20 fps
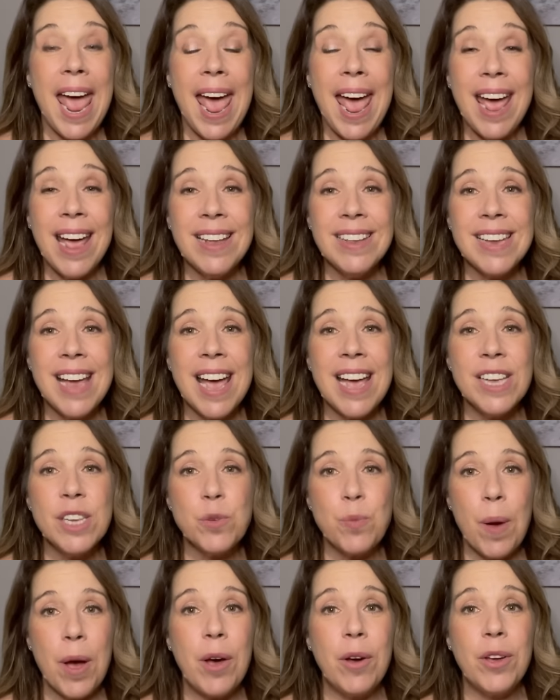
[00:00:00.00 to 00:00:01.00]
And
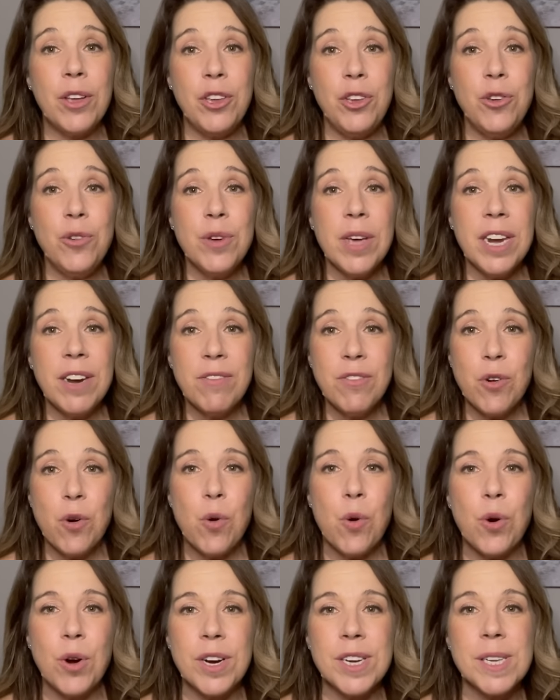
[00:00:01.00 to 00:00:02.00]
as well, you can of
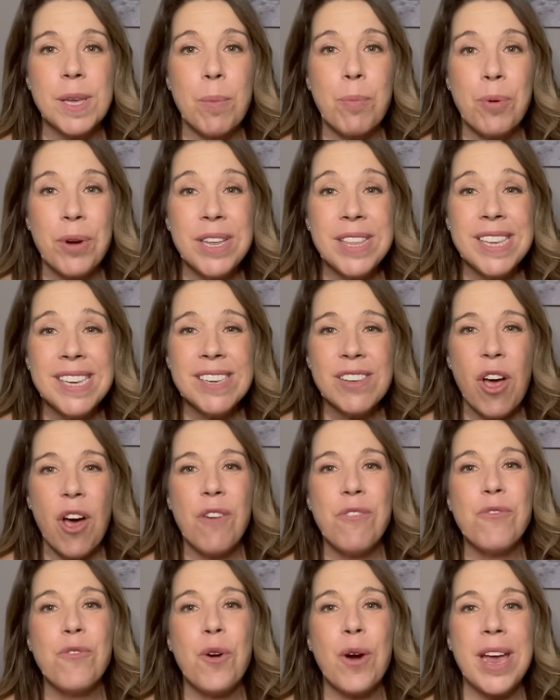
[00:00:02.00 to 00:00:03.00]
course print this
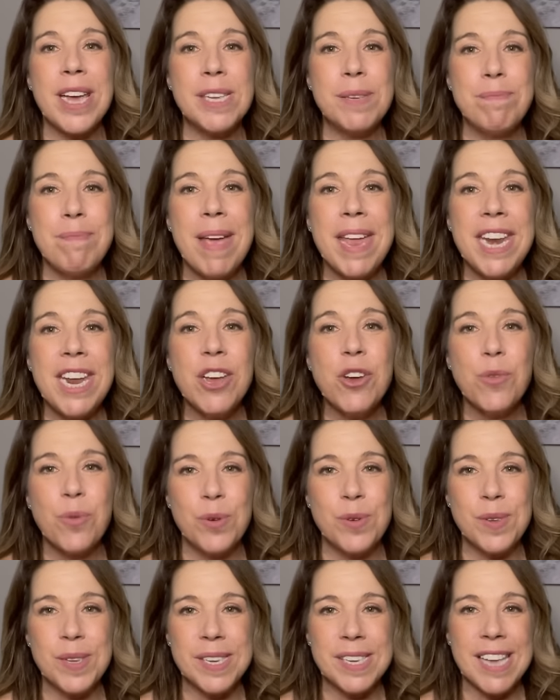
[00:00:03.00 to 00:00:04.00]
off for as many
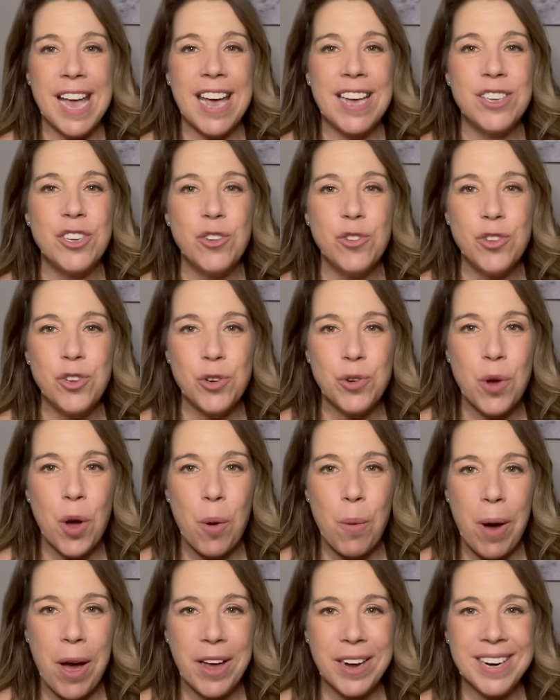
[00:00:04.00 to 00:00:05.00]
cruises as you do
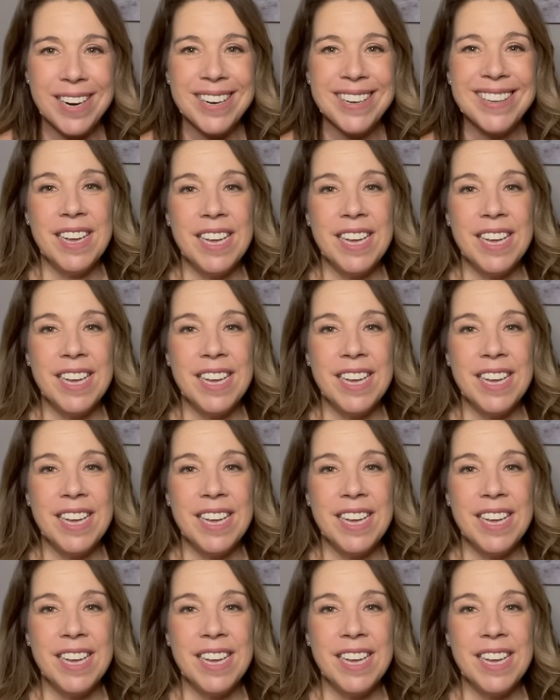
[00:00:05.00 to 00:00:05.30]
go on.